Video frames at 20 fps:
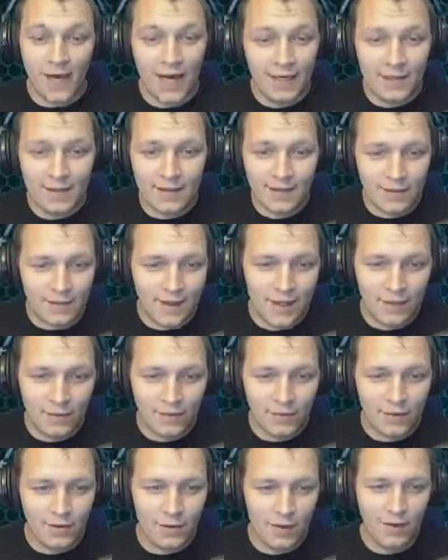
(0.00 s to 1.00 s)
heists now,
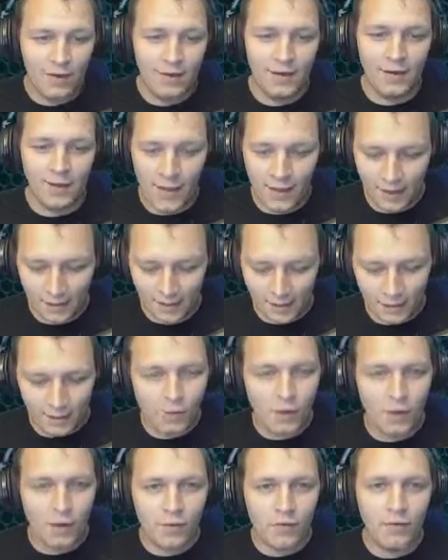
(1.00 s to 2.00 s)
so you can get
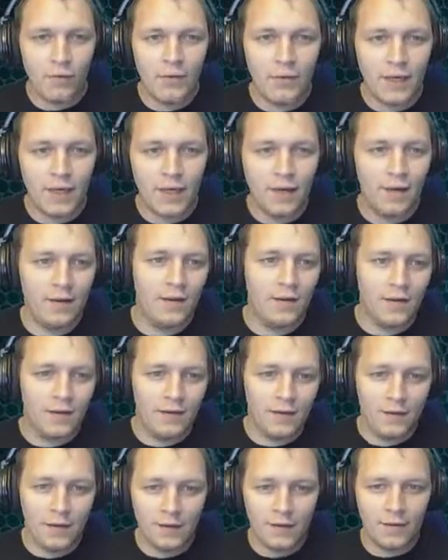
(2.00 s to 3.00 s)
a crew together
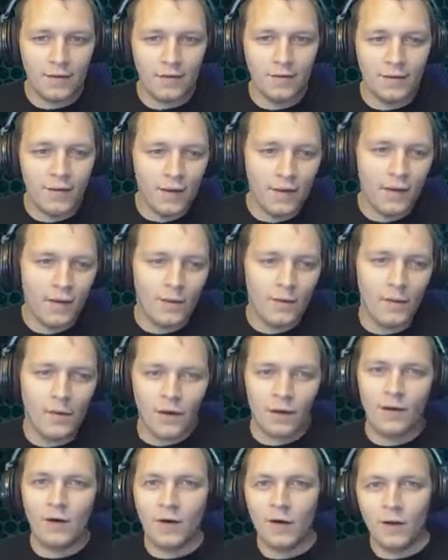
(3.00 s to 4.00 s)
and
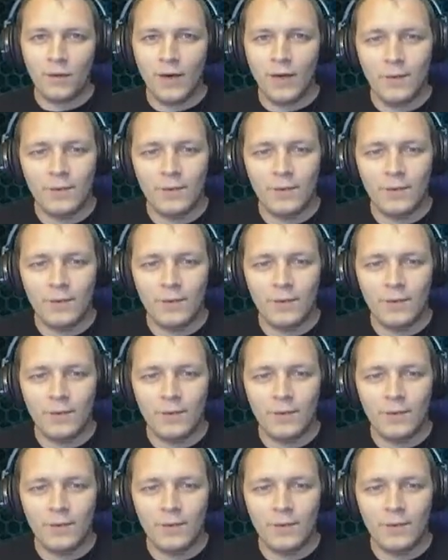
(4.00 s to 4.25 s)
work all your